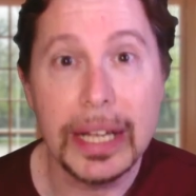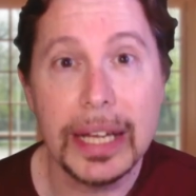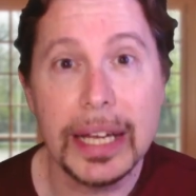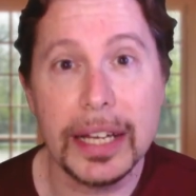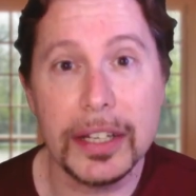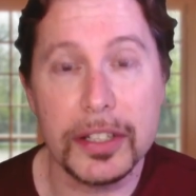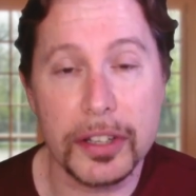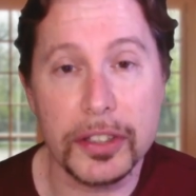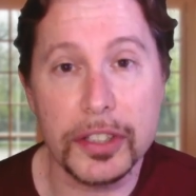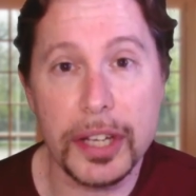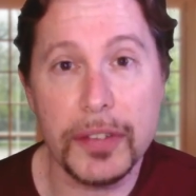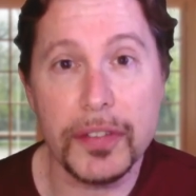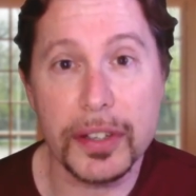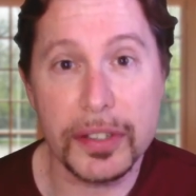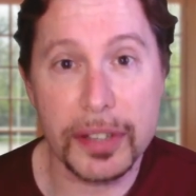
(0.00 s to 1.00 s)
it is the
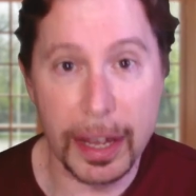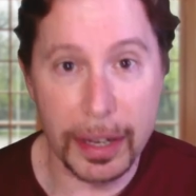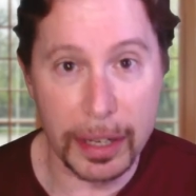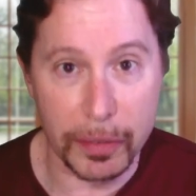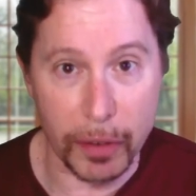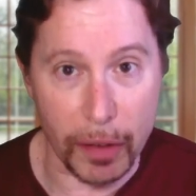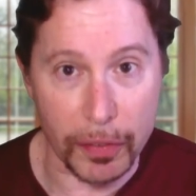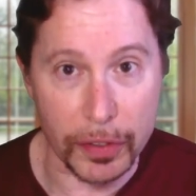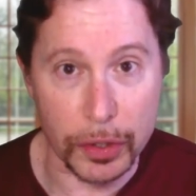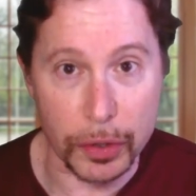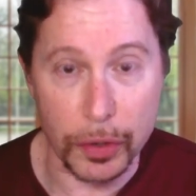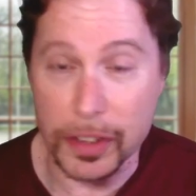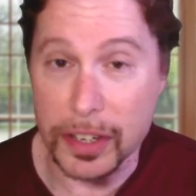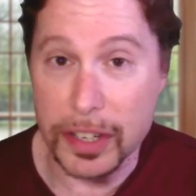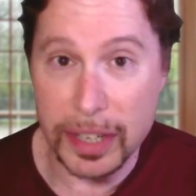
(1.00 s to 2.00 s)
chief executive officer,
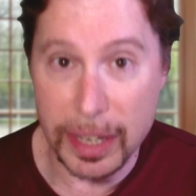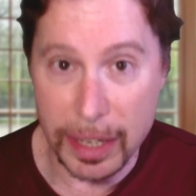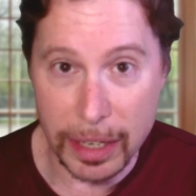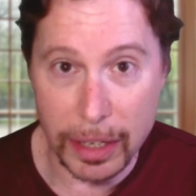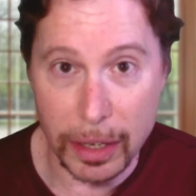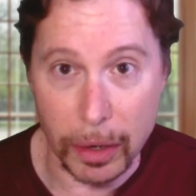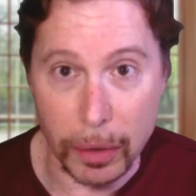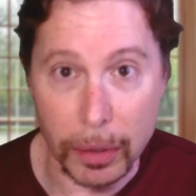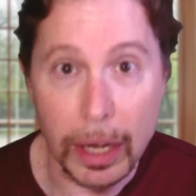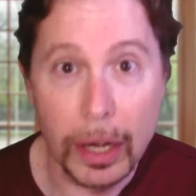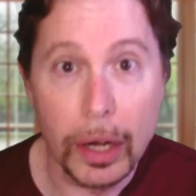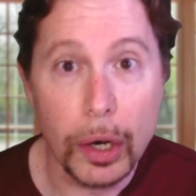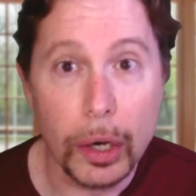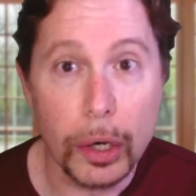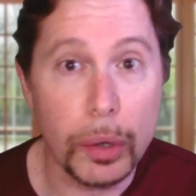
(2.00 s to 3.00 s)
the CEO,
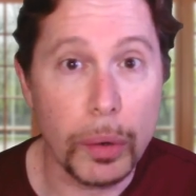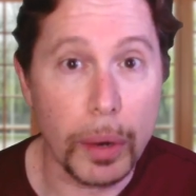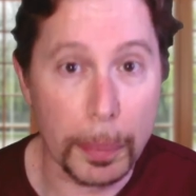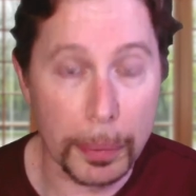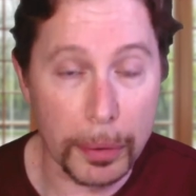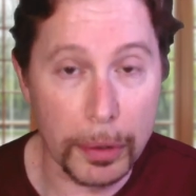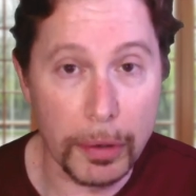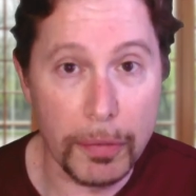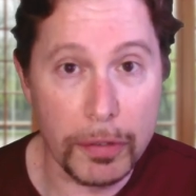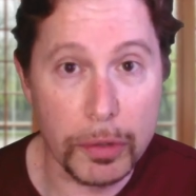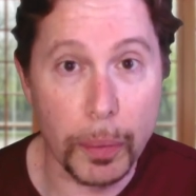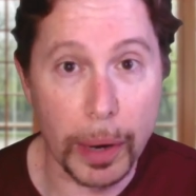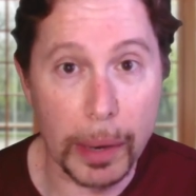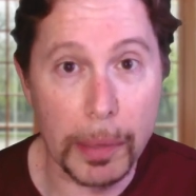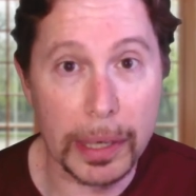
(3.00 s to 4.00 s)
who approves
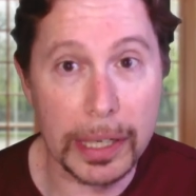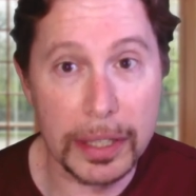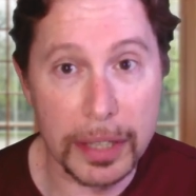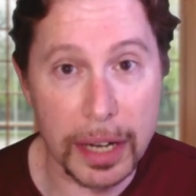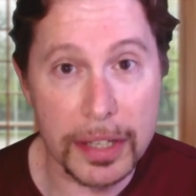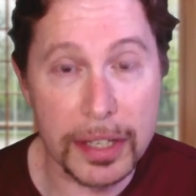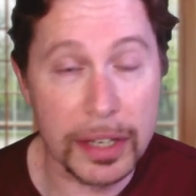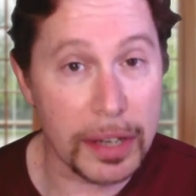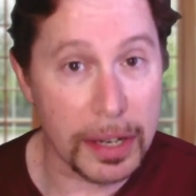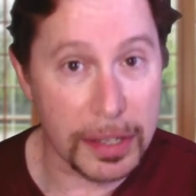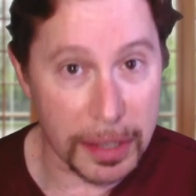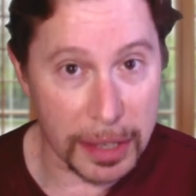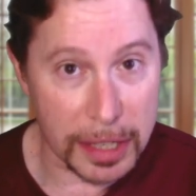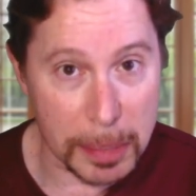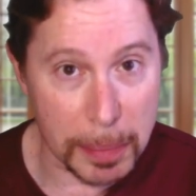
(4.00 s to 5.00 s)
where money does and doesn't
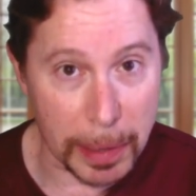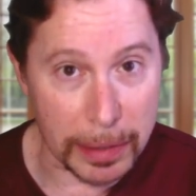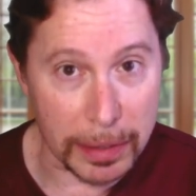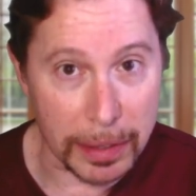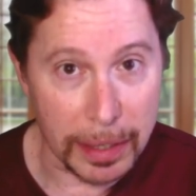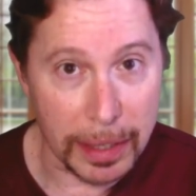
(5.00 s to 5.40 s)
get spent.